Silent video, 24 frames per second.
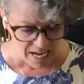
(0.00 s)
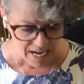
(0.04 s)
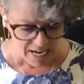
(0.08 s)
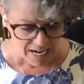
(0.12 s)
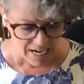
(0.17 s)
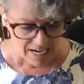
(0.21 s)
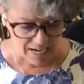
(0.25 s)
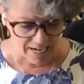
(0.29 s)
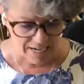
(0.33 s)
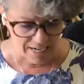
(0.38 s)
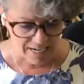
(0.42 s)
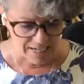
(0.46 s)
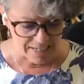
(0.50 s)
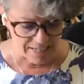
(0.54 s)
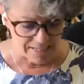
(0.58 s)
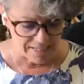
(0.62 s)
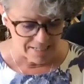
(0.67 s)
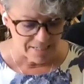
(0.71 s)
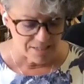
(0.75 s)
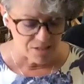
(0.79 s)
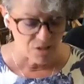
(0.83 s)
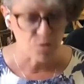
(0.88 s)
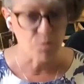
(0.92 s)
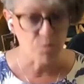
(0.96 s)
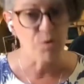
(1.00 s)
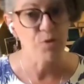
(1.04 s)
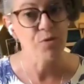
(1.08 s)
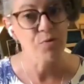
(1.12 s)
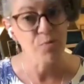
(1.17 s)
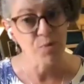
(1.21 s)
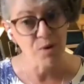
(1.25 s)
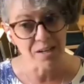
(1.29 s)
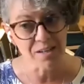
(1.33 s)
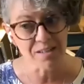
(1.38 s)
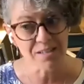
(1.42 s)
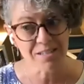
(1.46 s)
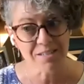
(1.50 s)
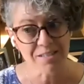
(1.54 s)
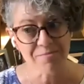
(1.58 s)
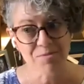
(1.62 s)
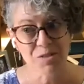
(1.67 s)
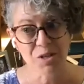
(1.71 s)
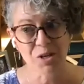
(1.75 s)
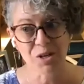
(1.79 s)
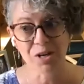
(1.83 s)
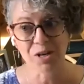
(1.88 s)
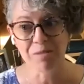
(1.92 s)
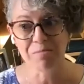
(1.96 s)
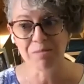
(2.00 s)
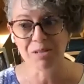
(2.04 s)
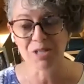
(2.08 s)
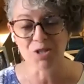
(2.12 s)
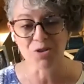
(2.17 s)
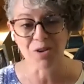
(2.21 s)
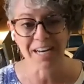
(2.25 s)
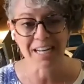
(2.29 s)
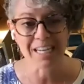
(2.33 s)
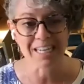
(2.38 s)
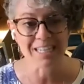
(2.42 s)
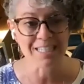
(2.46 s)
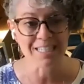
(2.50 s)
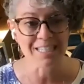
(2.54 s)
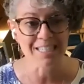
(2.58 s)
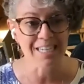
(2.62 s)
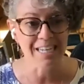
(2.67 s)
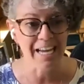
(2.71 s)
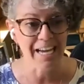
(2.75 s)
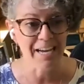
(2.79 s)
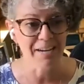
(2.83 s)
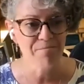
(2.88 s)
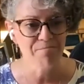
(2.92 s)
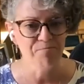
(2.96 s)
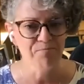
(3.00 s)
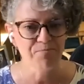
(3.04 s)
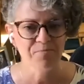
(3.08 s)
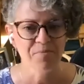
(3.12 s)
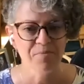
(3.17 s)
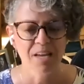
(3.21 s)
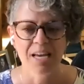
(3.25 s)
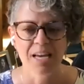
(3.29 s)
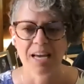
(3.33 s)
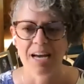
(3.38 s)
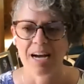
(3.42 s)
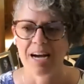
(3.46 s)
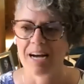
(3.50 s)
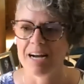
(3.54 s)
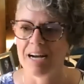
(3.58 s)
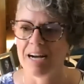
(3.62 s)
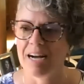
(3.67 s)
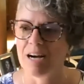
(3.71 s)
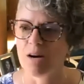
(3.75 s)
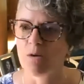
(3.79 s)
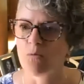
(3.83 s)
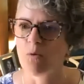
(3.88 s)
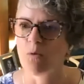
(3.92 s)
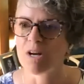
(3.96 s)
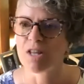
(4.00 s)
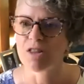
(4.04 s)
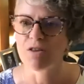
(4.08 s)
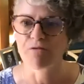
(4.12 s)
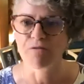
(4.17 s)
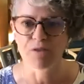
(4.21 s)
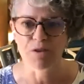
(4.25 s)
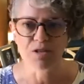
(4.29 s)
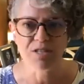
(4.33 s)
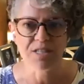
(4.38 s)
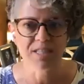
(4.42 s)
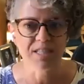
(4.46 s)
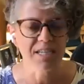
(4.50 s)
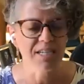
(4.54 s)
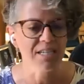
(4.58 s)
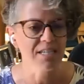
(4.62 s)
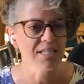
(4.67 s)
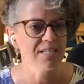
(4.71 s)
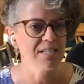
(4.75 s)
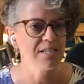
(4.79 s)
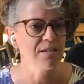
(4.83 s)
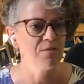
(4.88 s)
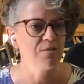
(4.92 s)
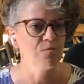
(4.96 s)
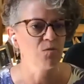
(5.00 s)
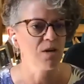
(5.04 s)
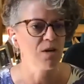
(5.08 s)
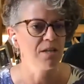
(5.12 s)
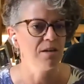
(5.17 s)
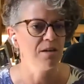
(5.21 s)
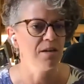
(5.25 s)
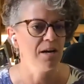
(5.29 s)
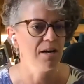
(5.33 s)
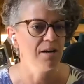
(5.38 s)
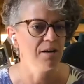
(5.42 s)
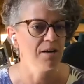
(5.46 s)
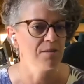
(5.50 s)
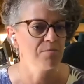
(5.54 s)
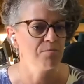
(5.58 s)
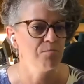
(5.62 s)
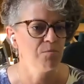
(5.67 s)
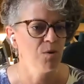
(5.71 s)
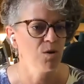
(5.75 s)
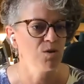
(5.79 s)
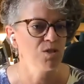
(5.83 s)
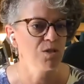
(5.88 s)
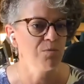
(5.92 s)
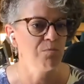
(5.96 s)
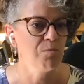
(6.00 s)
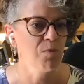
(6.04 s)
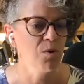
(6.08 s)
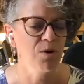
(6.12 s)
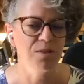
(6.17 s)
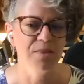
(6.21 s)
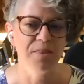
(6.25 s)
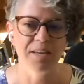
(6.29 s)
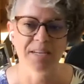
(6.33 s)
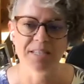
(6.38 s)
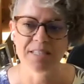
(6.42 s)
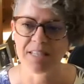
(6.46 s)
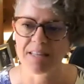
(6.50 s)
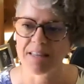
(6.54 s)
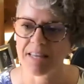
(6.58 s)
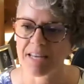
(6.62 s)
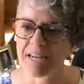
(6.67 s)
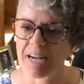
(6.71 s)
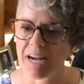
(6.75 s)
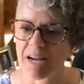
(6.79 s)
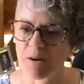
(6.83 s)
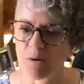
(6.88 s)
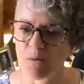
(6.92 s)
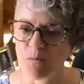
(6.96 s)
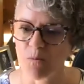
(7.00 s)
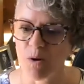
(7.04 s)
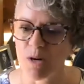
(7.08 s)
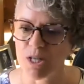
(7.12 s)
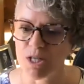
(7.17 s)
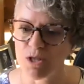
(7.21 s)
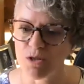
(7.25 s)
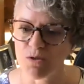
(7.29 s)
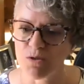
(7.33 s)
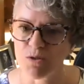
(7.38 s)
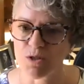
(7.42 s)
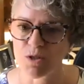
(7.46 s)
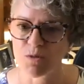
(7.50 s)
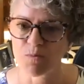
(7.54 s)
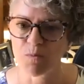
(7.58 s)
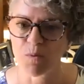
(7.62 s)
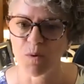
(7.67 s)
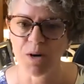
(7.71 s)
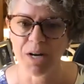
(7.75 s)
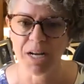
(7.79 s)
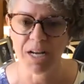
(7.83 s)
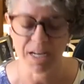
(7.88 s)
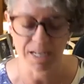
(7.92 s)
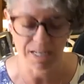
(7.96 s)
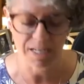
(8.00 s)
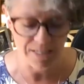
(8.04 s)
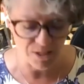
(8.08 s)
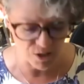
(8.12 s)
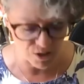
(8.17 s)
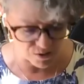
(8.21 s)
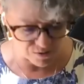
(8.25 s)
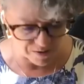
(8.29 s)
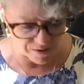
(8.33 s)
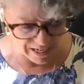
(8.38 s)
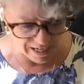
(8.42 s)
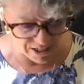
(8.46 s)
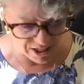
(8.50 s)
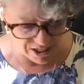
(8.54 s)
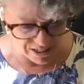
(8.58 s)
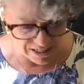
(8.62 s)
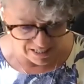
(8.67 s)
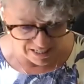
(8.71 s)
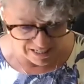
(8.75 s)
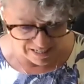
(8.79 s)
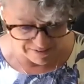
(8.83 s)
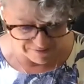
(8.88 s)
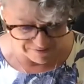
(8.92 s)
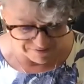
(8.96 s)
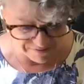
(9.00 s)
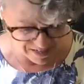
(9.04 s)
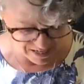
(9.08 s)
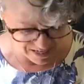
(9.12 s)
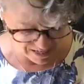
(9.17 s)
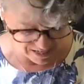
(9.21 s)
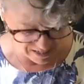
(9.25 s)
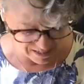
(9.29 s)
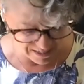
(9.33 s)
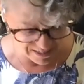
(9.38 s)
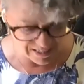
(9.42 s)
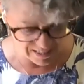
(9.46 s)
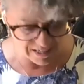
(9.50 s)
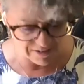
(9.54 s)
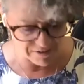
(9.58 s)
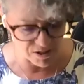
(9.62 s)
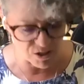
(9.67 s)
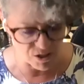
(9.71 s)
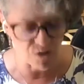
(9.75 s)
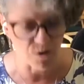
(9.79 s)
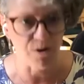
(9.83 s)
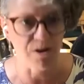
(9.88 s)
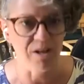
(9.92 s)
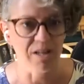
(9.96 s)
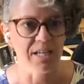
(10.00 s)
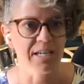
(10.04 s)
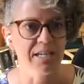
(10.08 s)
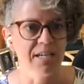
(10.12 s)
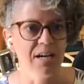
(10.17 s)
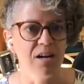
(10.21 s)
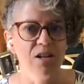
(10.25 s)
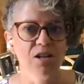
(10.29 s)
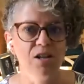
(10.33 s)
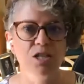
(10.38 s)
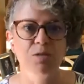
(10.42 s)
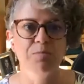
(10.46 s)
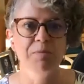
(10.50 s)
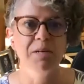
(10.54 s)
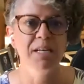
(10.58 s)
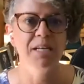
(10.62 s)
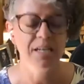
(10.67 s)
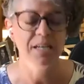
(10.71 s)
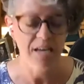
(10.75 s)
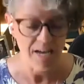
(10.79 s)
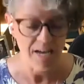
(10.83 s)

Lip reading: So we're thrilled you're going to be joining us today. One of the first things, and one of the most important things I think I want to do this morning is to actually give the territorial acknowledgement.